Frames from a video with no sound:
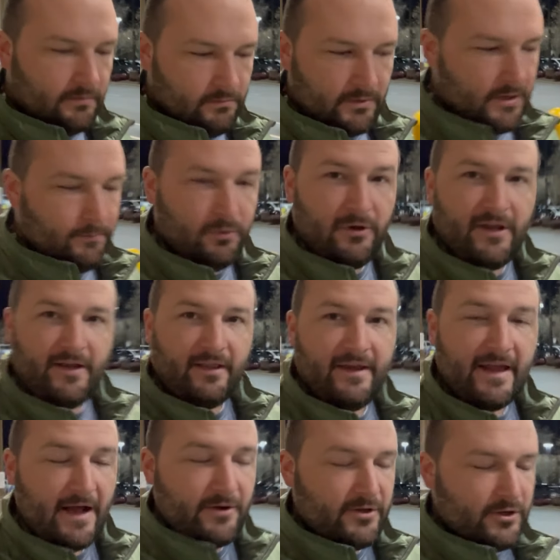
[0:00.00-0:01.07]
completely
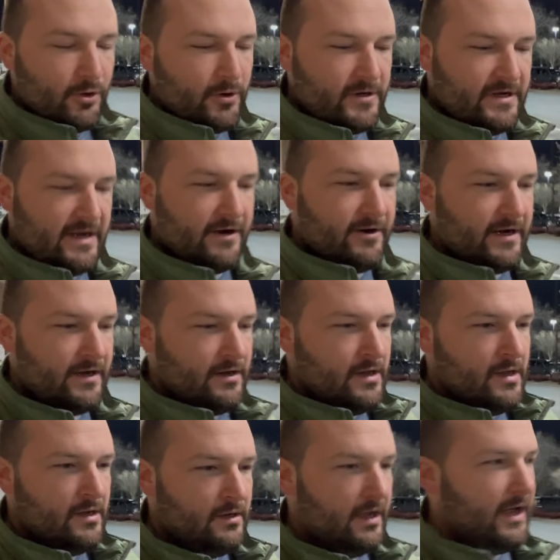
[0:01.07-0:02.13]
out of the ordinary,
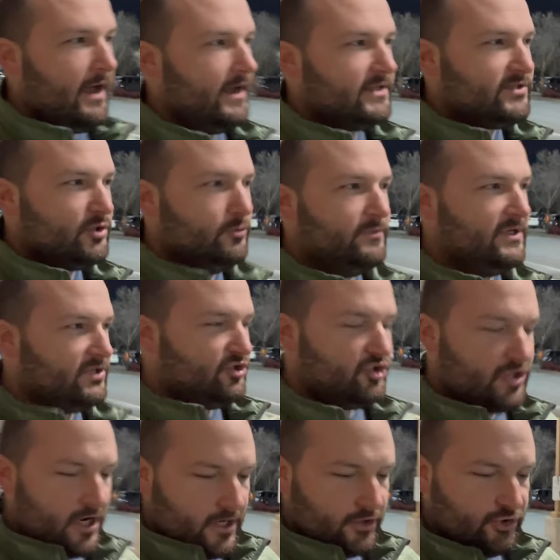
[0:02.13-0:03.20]
uh, I assume this
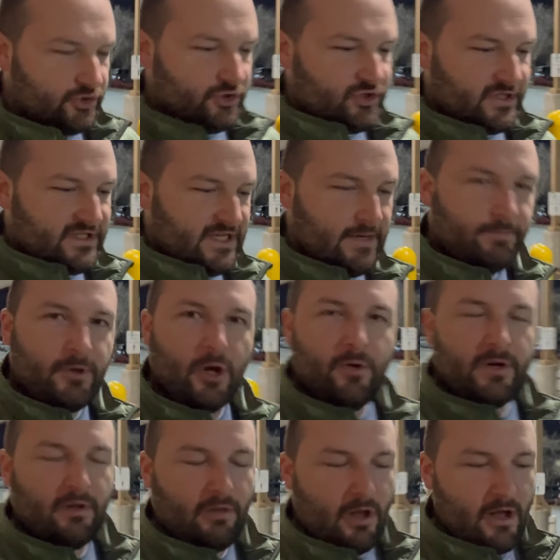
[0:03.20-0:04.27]
charge should just keep going
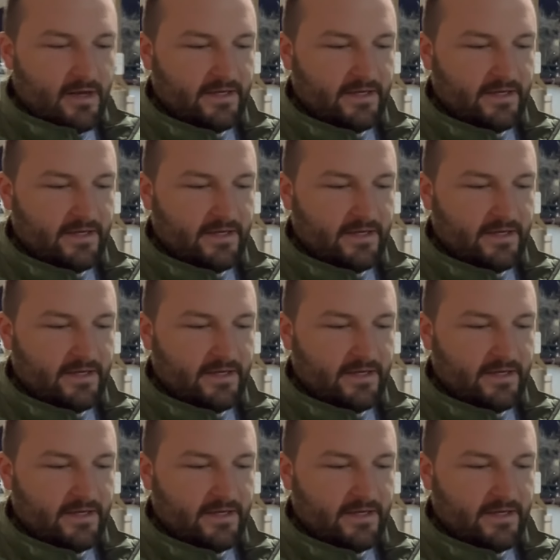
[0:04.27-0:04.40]
along.